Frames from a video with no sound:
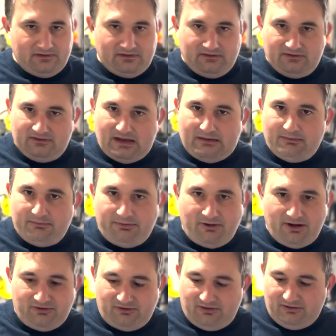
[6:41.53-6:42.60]
same
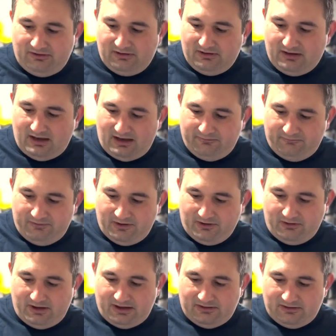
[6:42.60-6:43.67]
impression. I
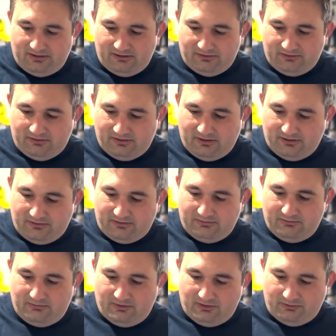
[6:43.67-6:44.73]
feel like there's there's
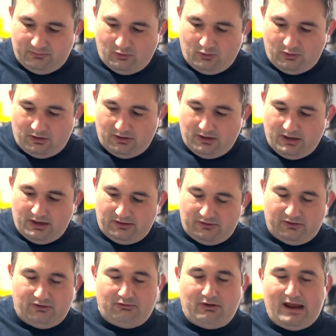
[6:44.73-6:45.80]
there's more
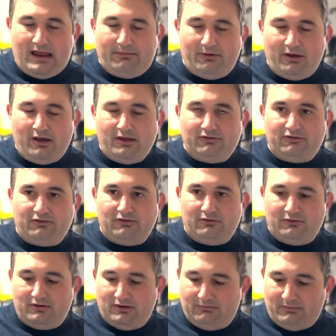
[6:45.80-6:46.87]
to grab
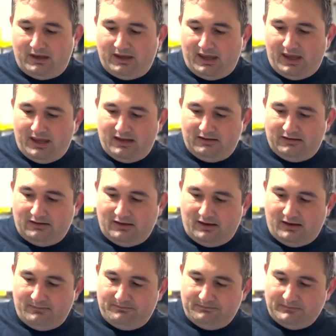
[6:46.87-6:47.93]
onto, and my hand
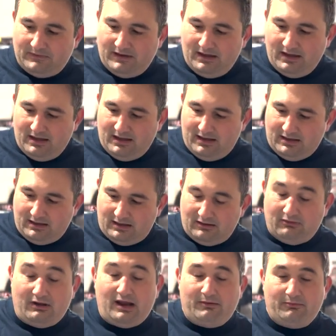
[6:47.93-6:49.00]
um, can
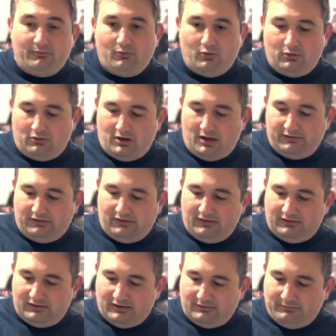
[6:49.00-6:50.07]
grab more onto
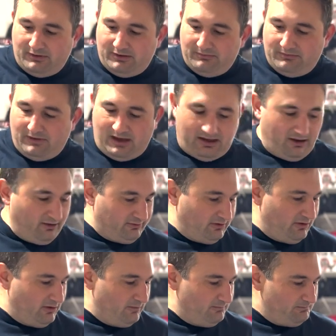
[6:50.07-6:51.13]
these things. But I
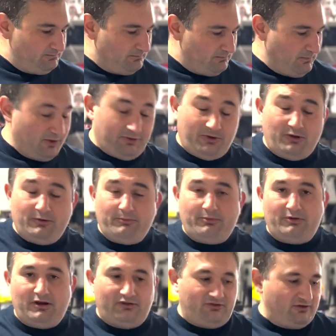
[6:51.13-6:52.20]
also, my third
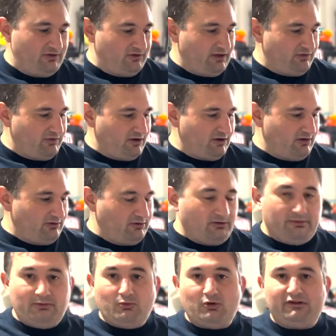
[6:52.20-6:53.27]
impression is that they're a
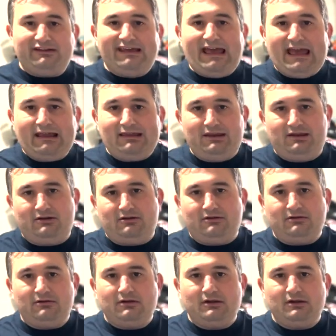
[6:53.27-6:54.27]
little bit more tackier